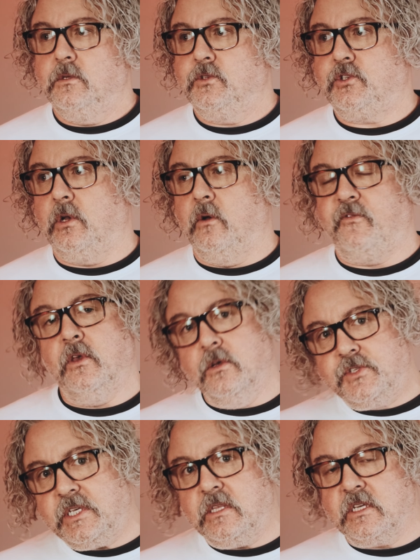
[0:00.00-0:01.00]
So if you
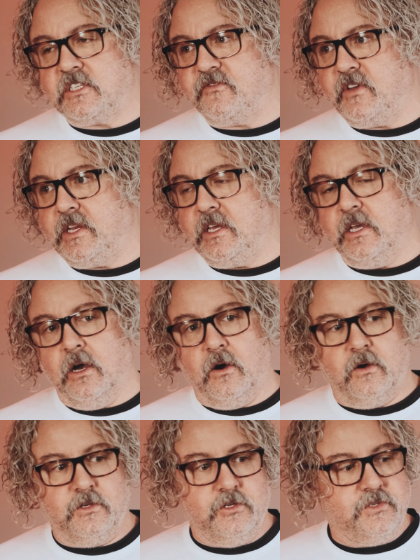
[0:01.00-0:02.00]
see this
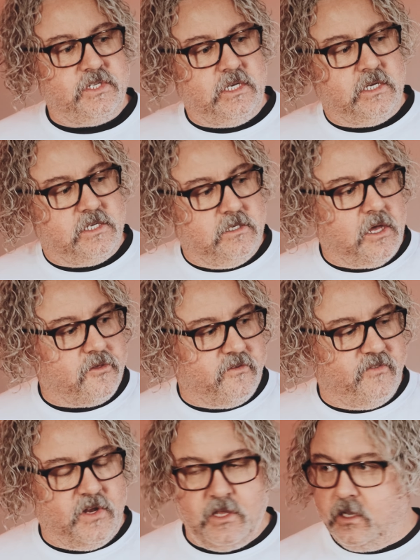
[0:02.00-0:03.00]
video and you see another
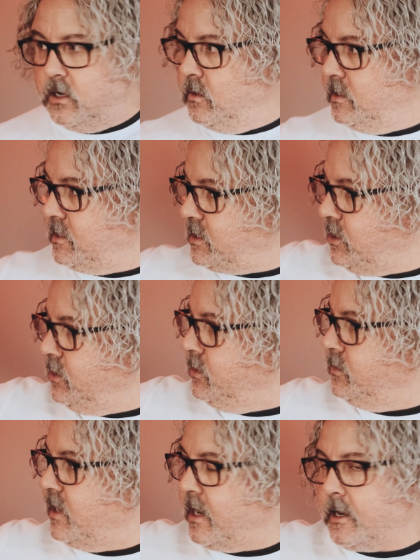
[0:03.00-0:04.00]
video in the
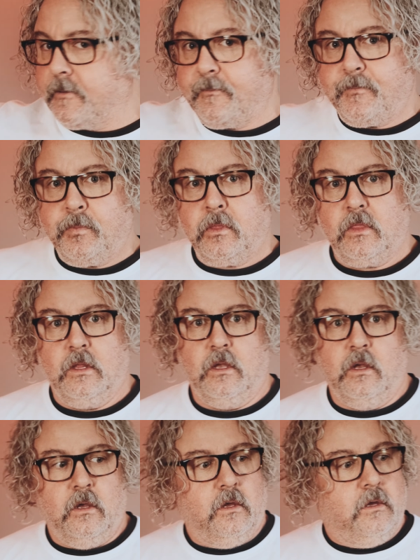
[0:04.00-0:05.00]
queue there,
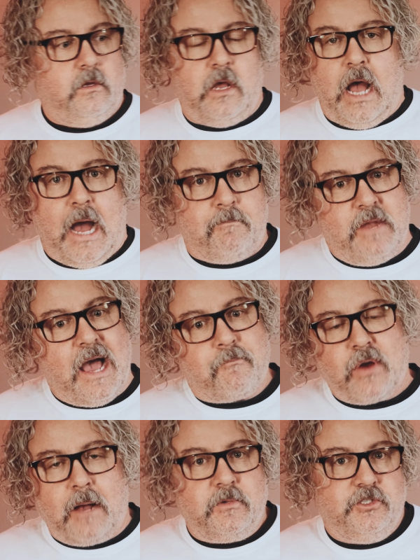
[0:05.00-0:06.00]
I'm not
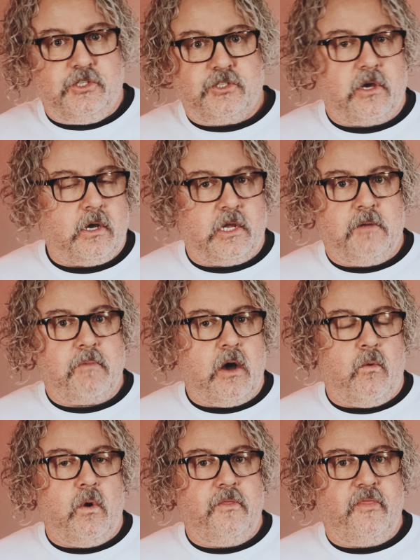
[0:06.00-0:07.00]
probably just talking
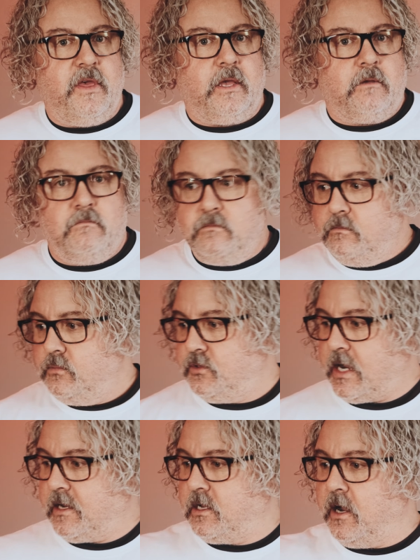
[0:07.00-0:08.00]
about one thing.
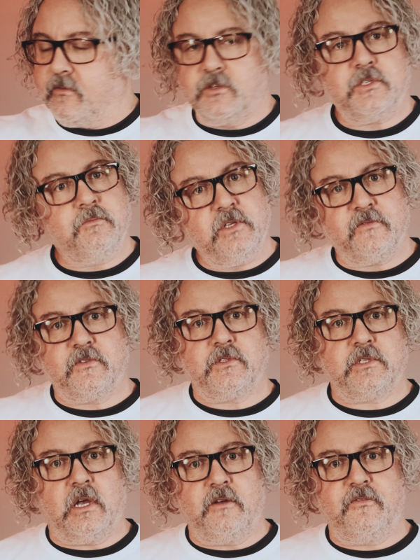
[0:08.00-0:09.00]
Try to cover some different
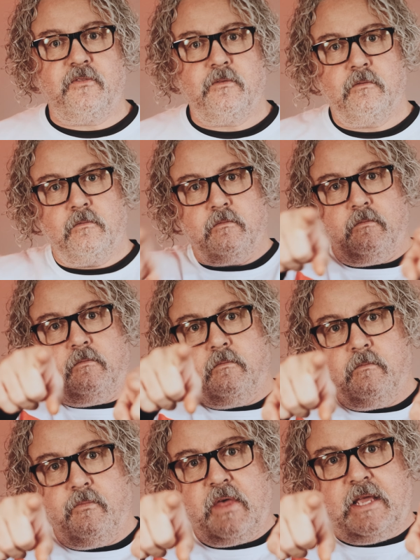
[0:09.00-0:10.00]
stuff.
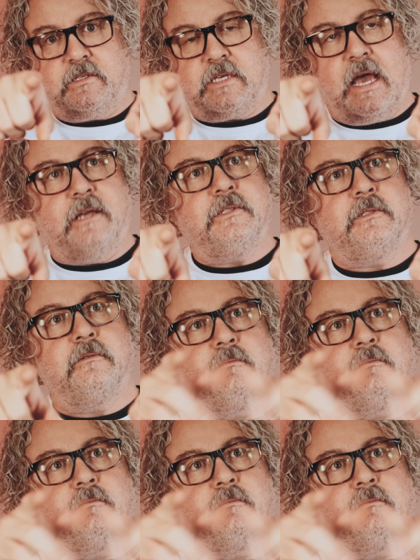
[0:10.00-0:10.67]
Thanks, guys.